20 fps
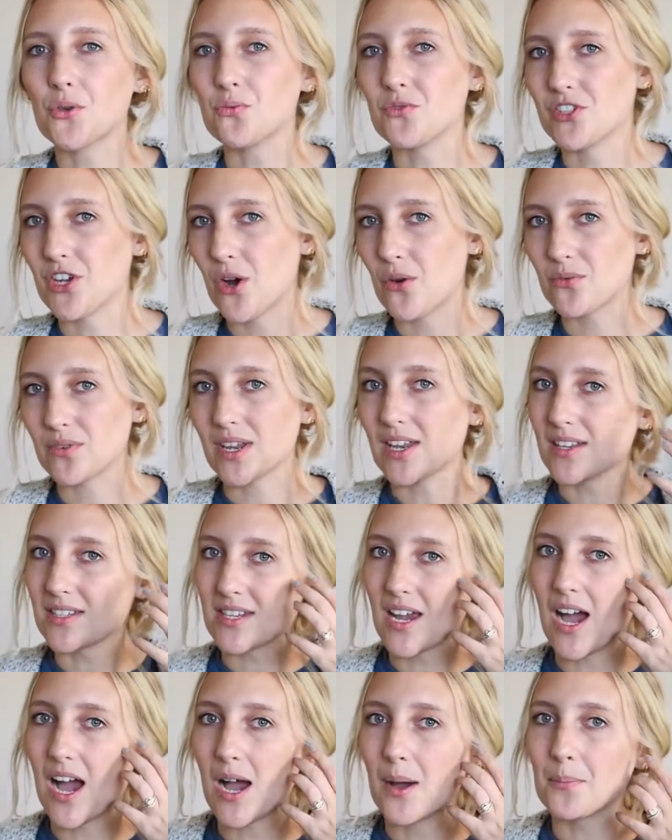don't need
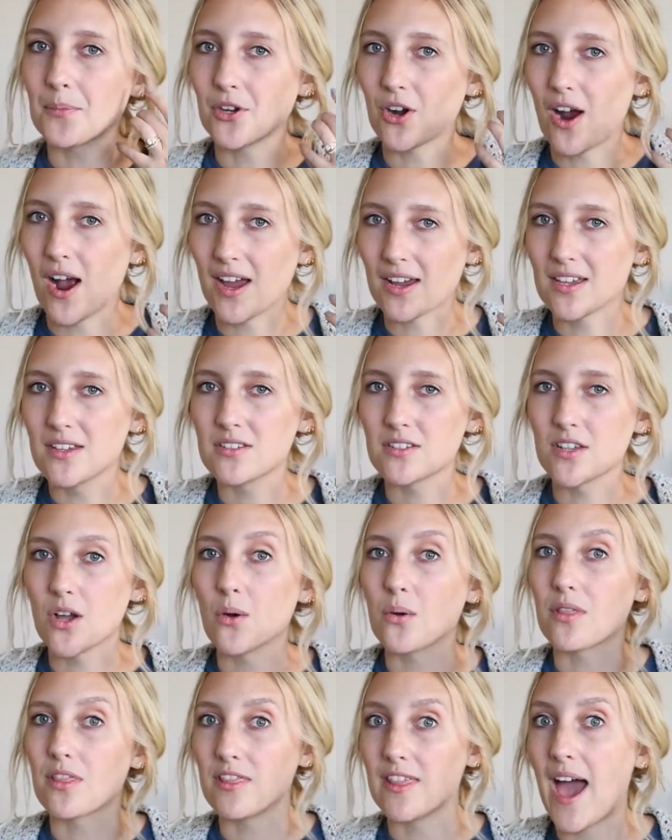to up your
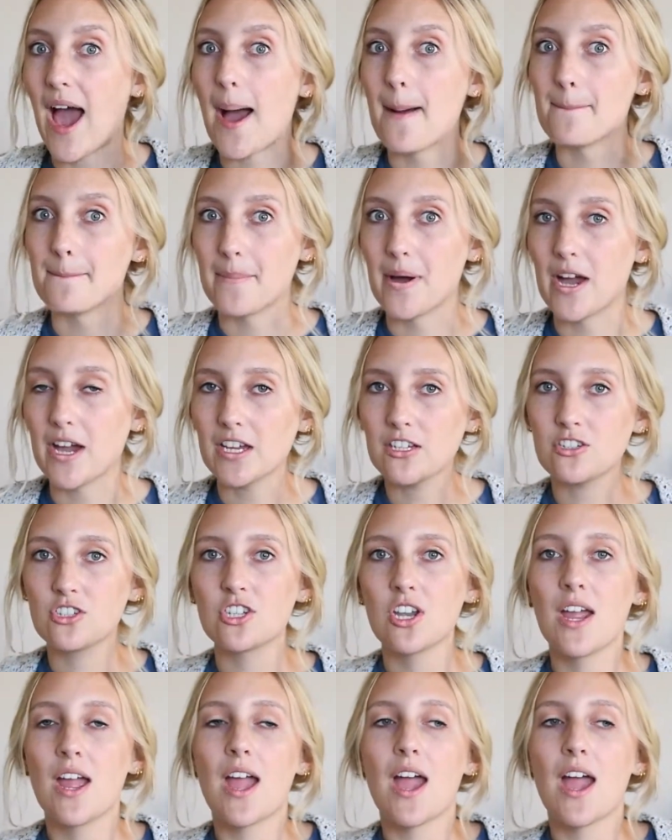ISO that much.